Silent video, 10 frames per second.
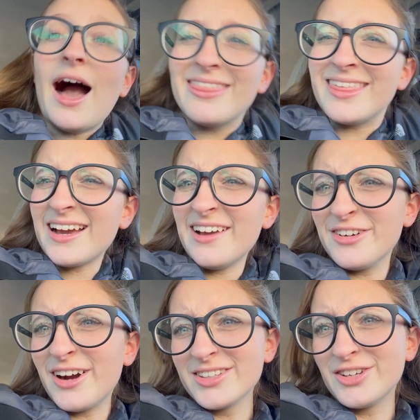I think I
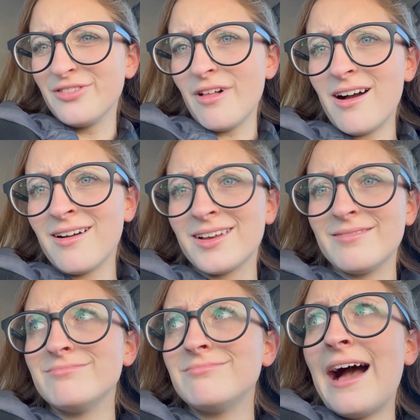forgot to vlog
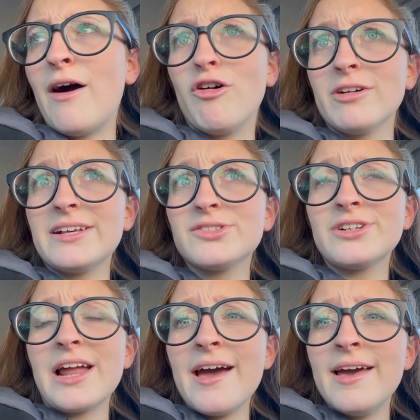at all
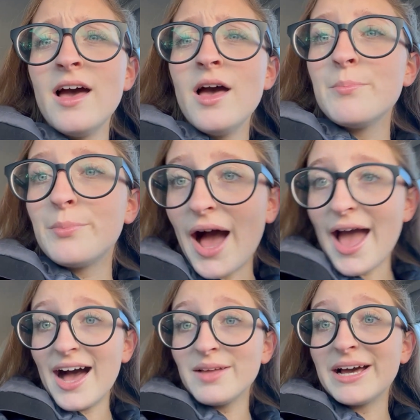yesterday, but I
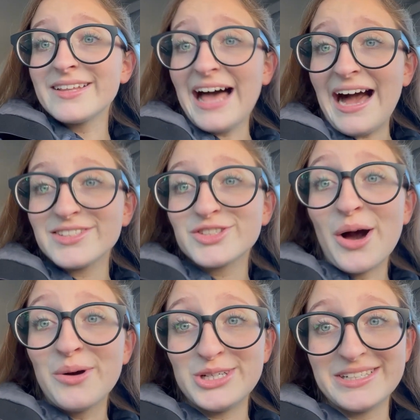had my last
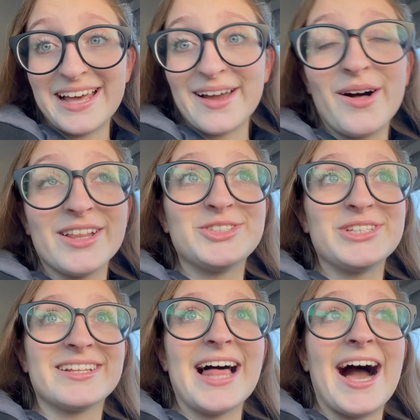coaching
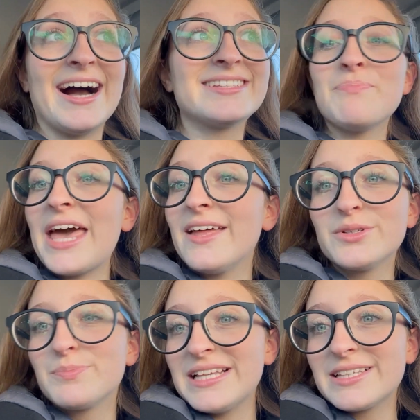psychology class and it
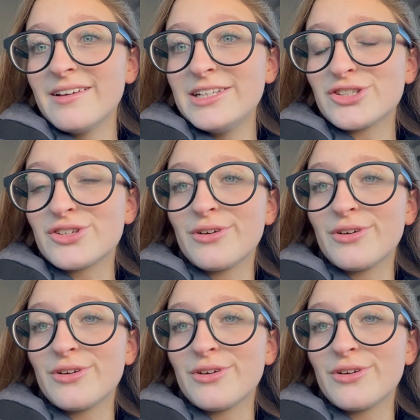was basically just a